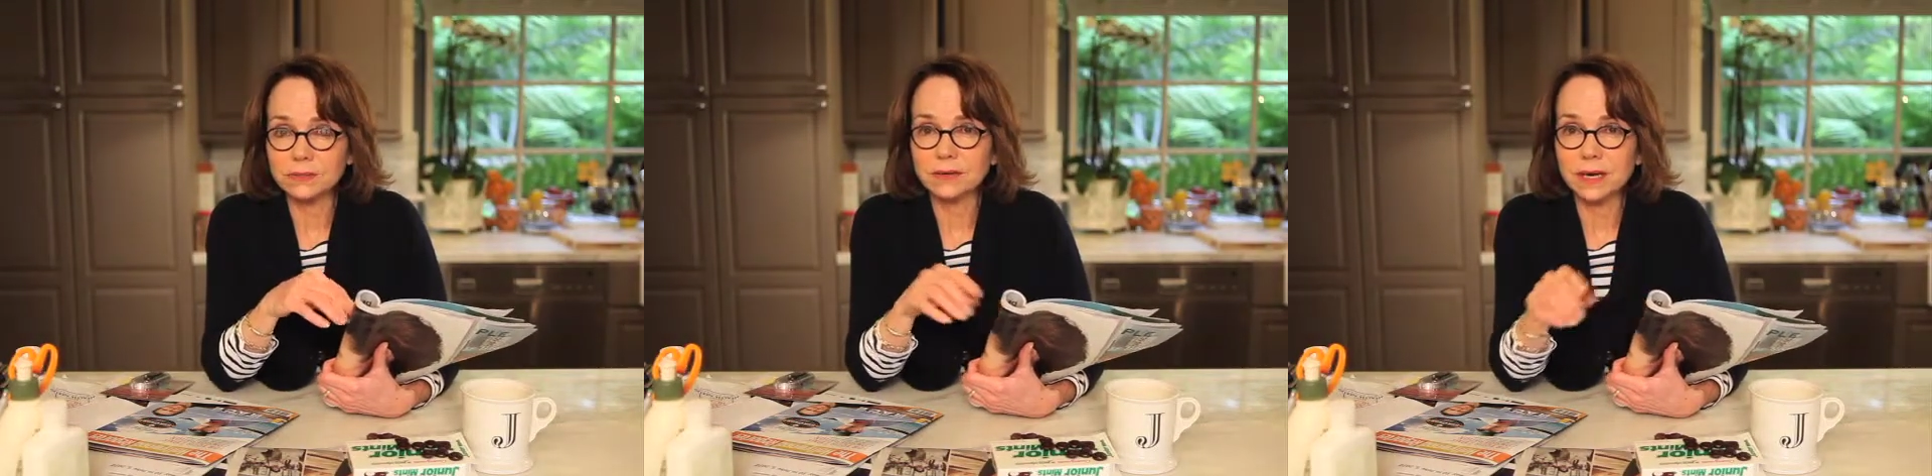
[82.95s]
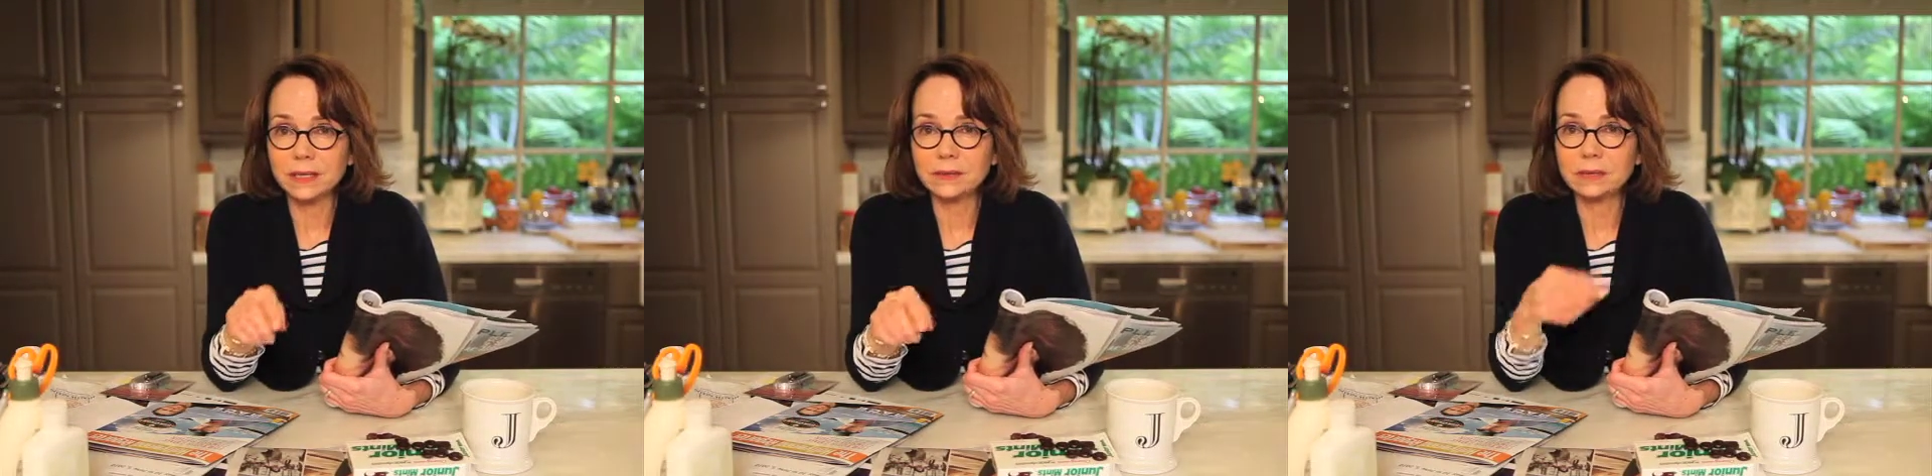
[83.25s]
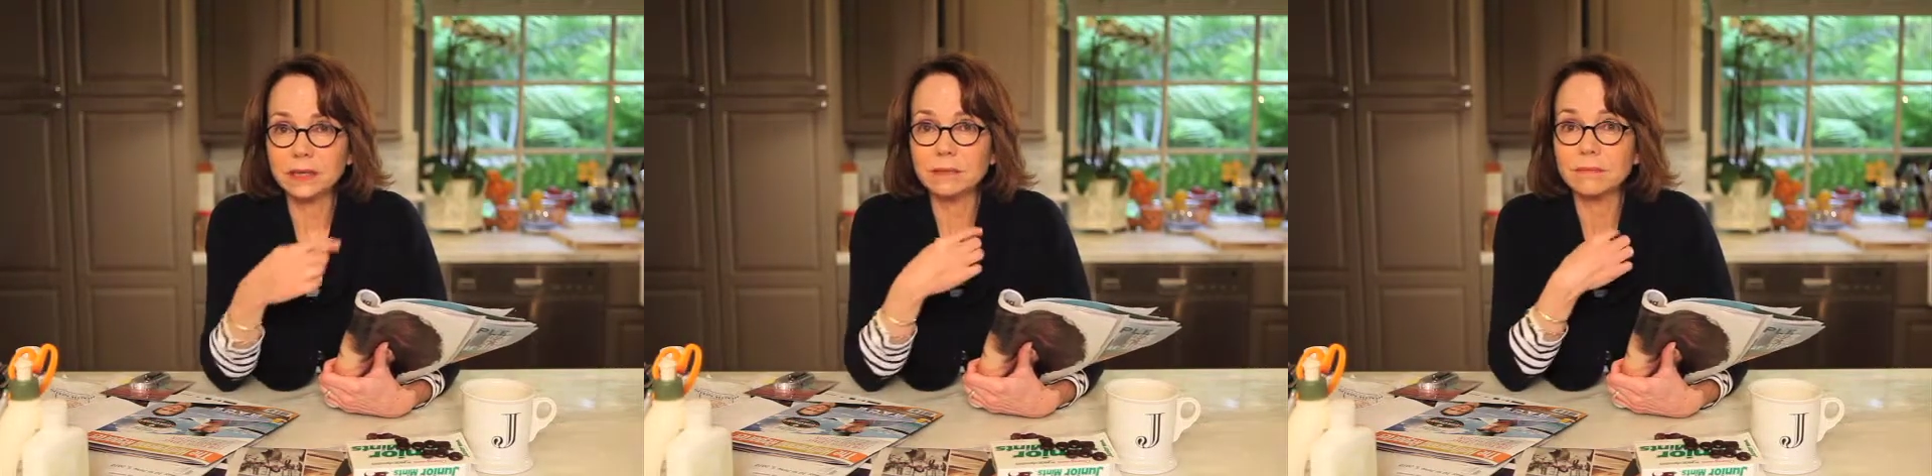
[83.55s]
if I could
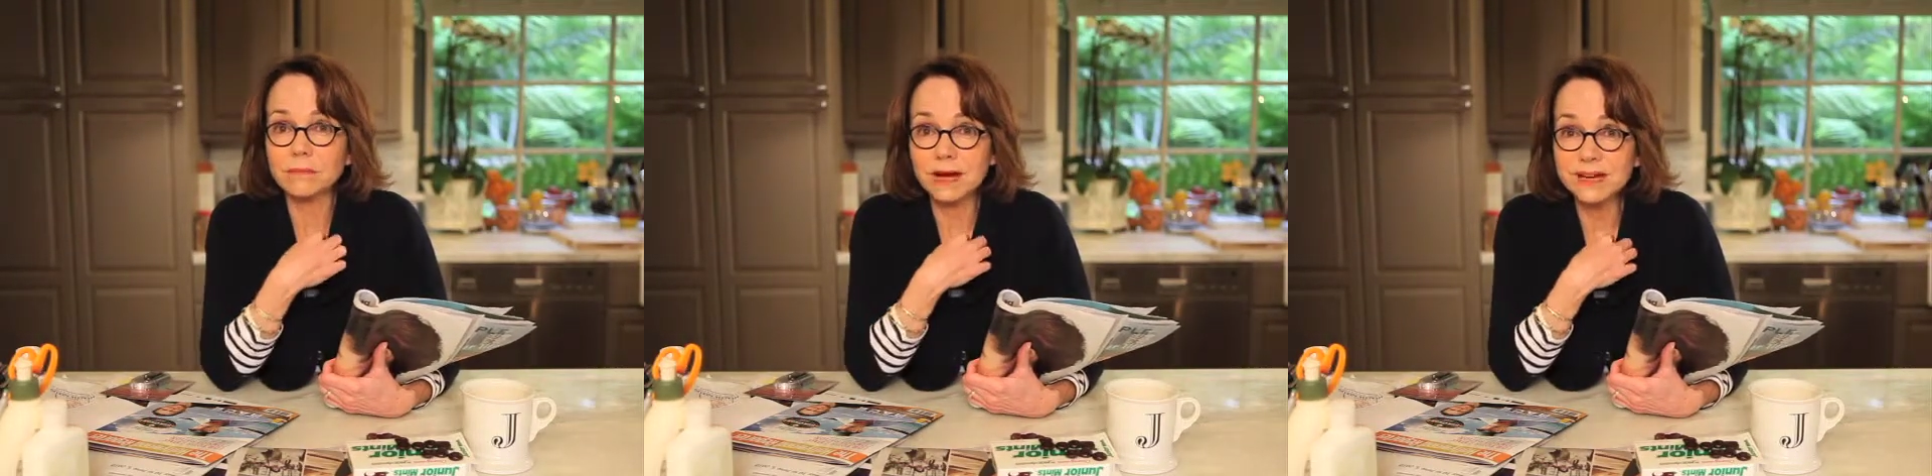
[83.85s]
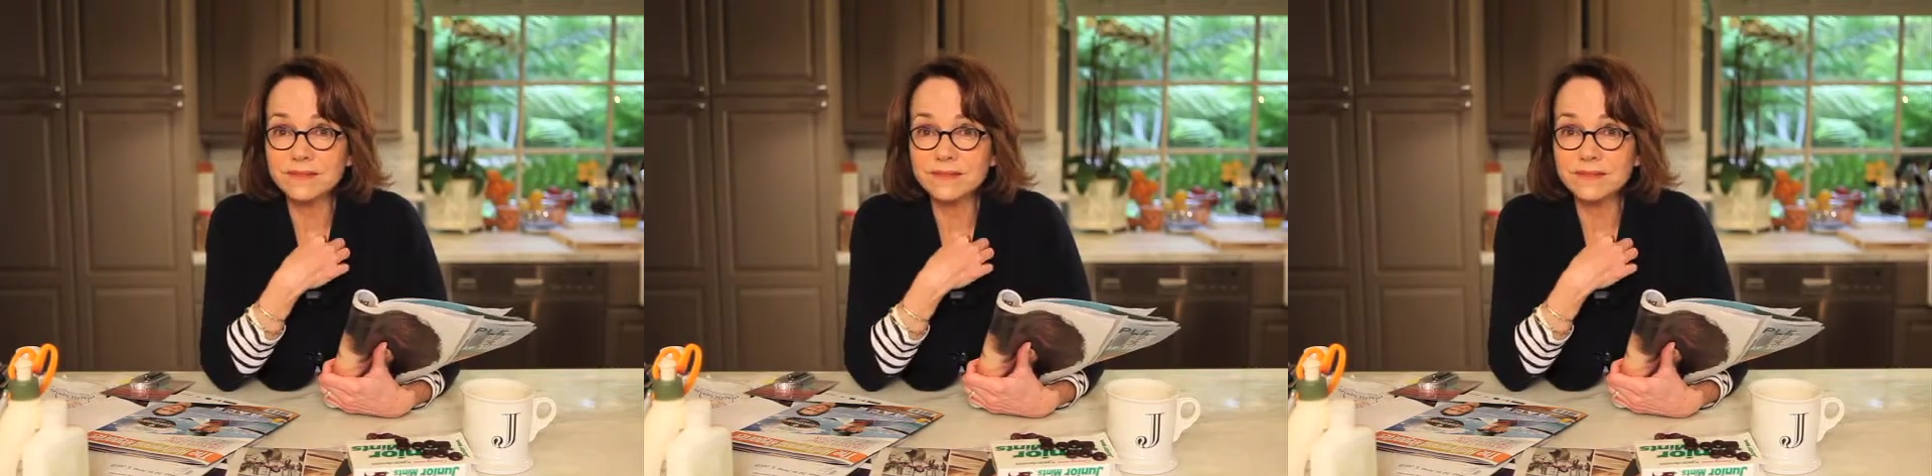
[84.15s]
get my